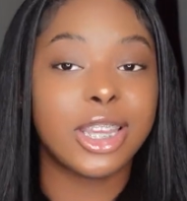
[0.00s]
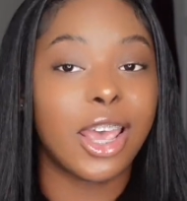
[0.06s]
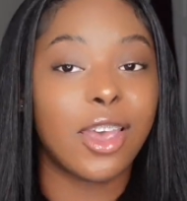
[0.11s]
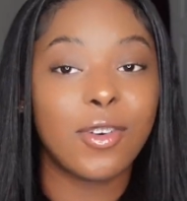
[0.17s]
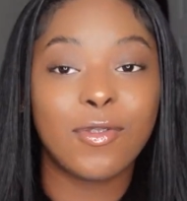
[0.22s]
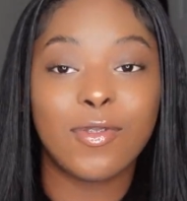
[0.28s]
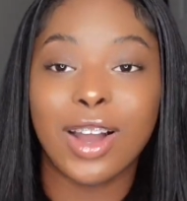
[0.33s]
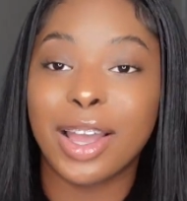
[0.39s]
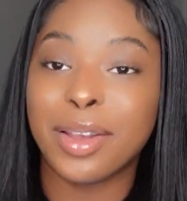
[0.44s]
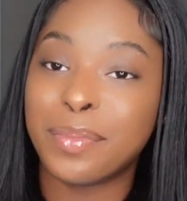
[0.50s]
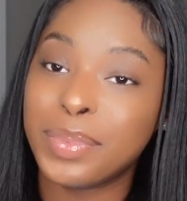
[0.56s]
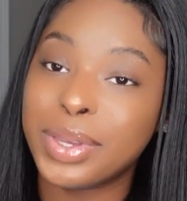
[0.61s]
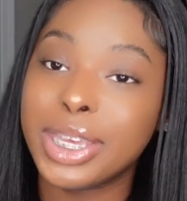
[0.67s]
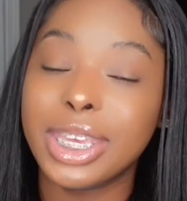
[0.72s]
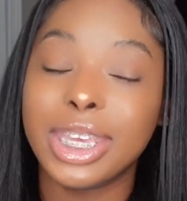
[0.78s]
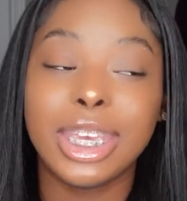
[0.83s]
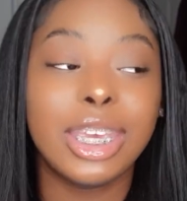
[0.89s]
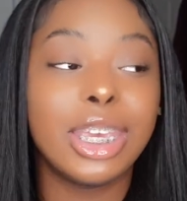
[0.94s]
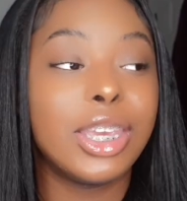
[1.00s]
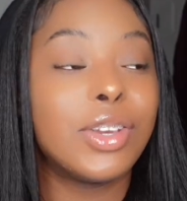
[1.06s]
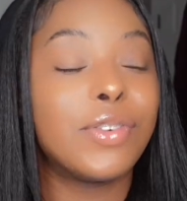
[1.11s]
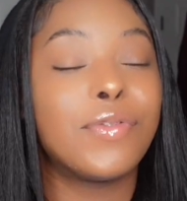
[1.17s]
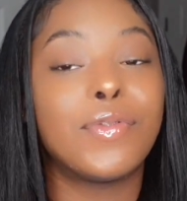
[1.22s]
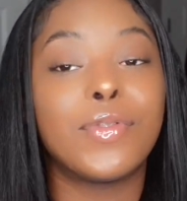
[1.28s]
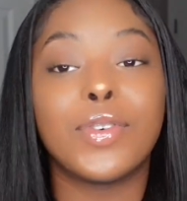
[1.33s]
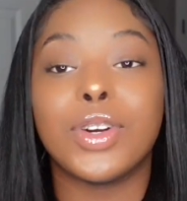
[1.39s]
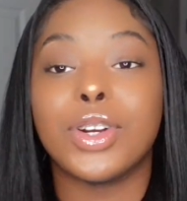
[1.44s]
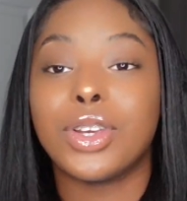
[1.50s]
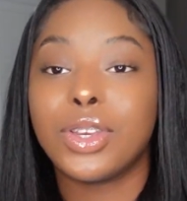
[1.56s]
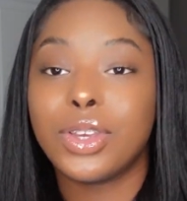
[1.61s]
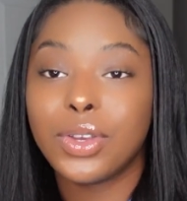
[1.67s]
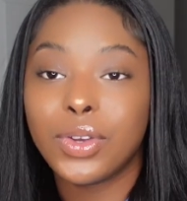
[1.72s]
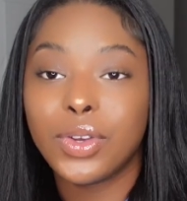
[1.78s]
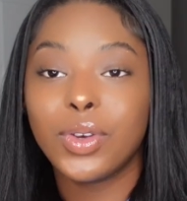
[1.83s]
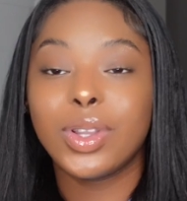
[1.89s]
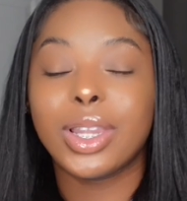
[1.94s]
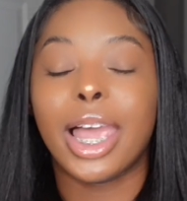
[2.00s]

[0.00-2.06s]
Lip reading: FYP, for you,